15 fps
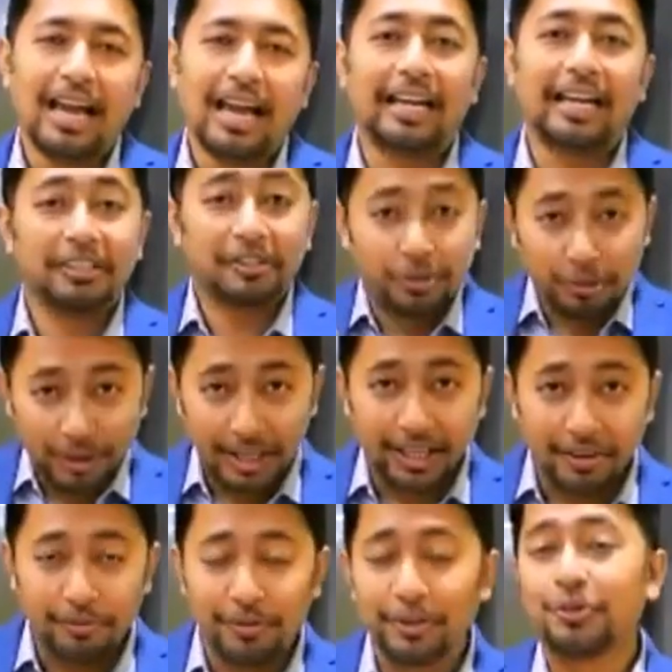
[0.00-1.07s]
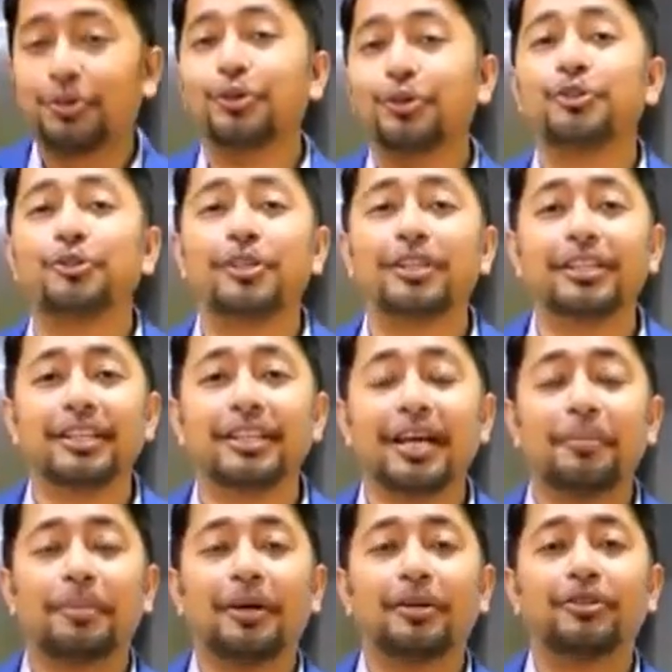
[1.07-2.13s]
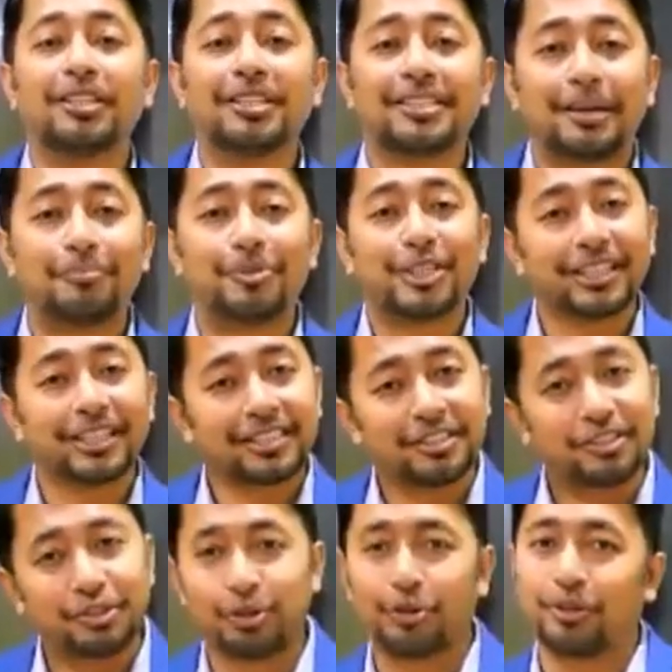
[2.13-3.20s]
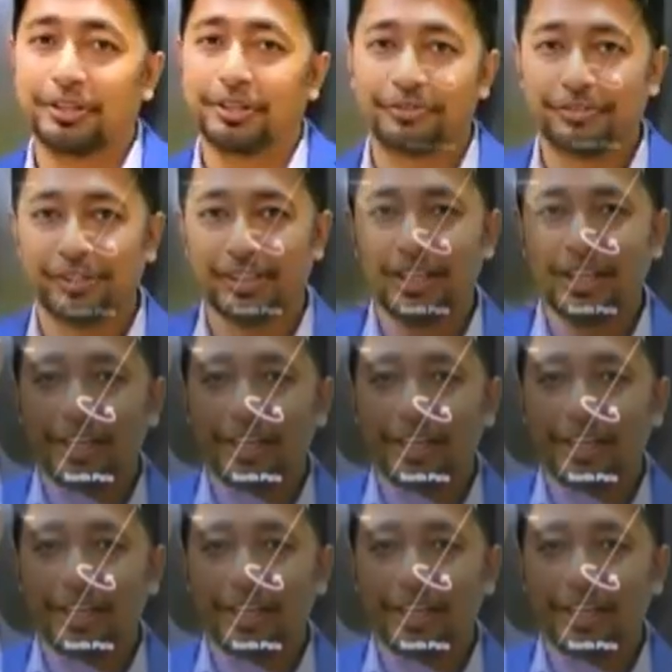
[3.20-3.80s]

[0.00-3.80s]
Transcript: and today we are going to learn about the subject geography.